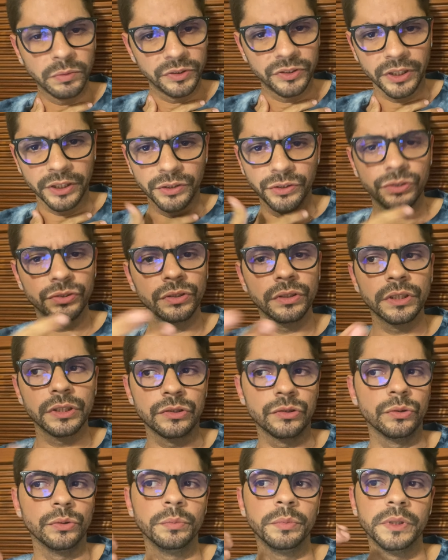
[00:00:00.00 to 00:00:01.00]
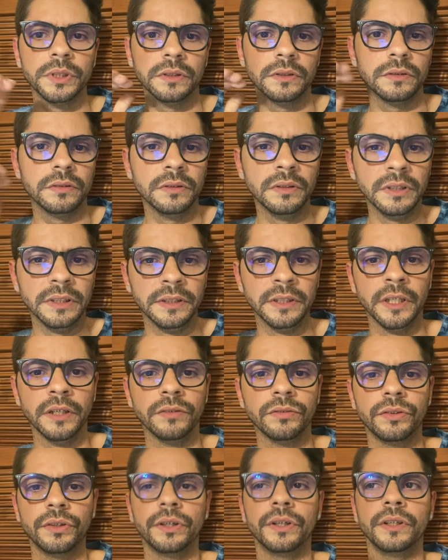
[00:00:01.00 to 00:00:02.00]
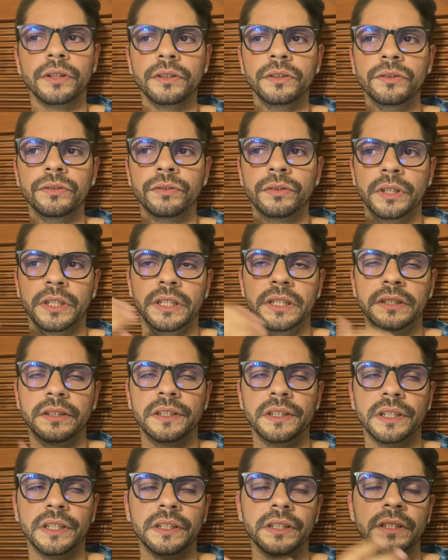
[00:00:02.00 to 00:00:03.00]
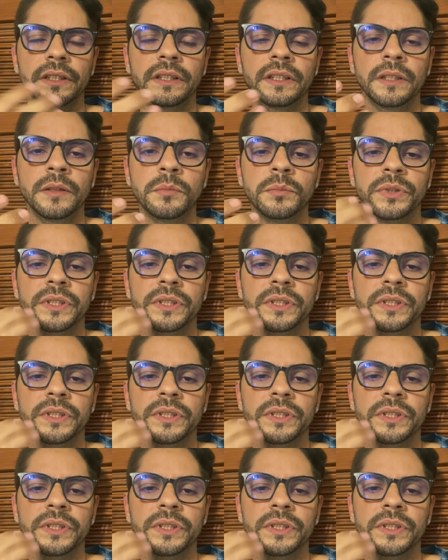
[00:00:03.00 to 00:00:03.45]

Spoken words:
which I usually do, but never really did anything.